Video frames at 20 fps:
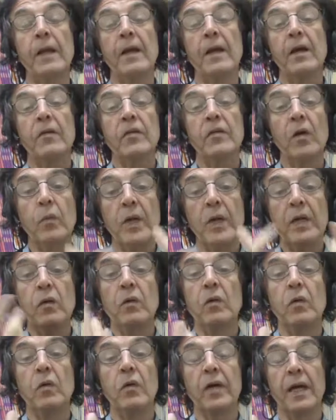So when you're
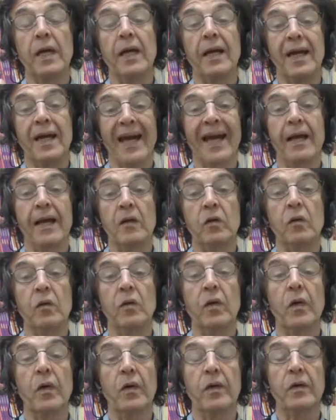looking at your
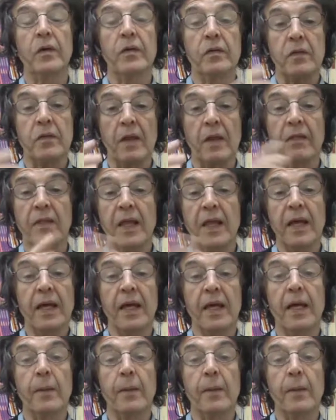learners and thinking